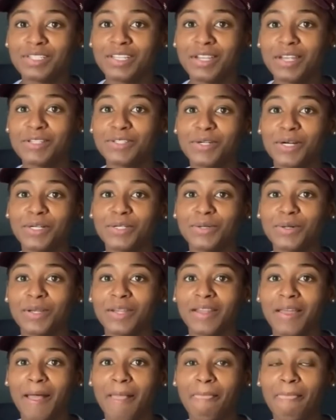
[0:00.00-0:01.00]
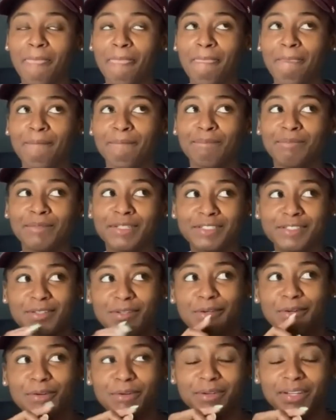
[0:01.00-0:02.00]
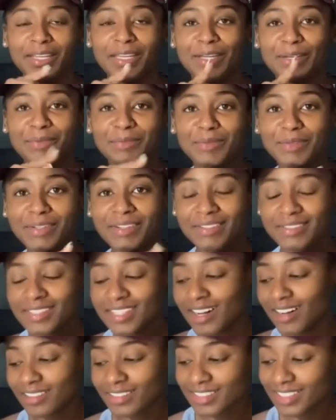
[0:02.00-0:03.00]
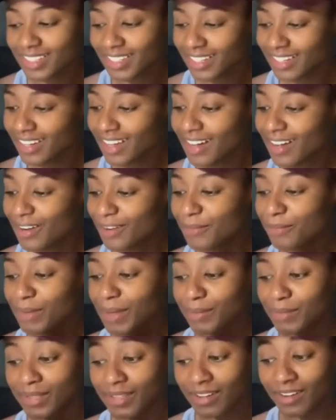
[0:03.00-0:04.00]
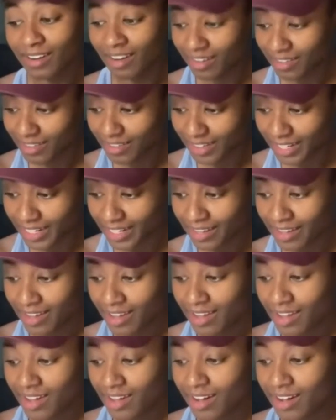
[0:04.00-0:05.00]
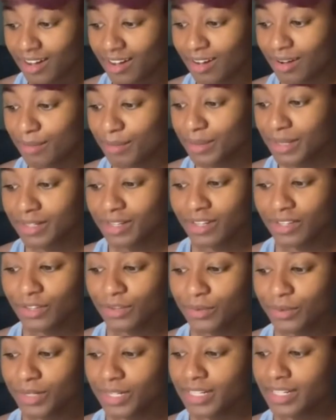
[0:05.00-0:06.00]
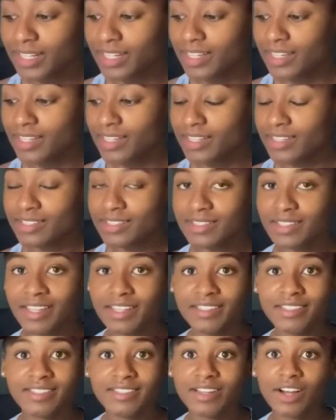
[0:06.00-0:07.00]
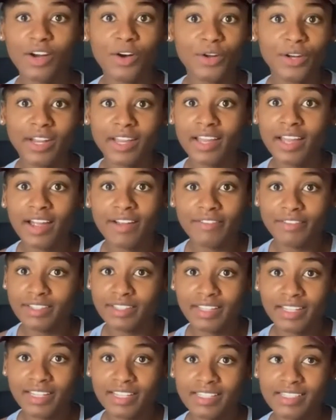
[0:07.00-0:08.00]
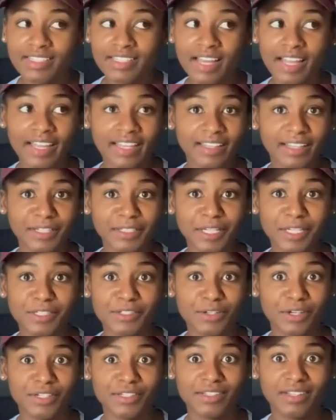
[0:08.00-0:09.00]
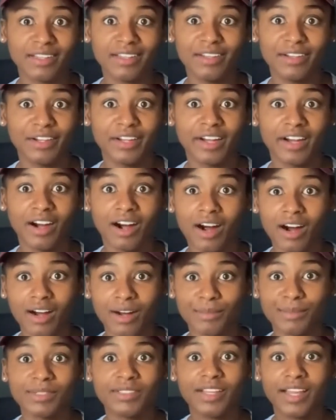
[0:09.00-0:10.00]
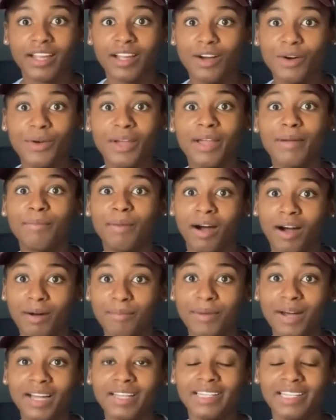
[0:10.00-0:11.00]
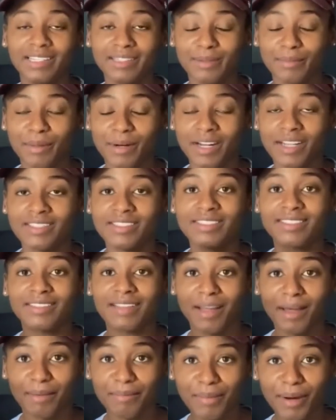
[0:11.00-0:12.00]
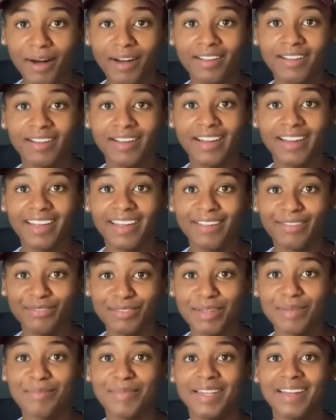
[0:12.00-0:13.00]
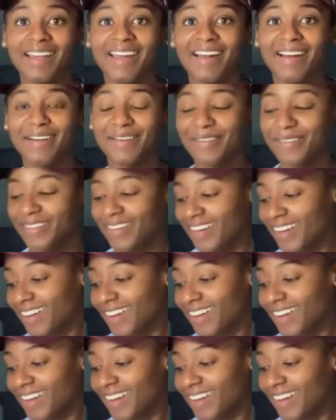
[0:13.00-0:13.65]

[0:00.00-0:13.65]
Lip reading: and they start doing like this little cute little tongue sticking out, maybe they're hungry. Another one is they suck on everything in sight. Like they start sucking on your arm. It's like, okay, mom, I need the breast. I'm hungry. Feed me now.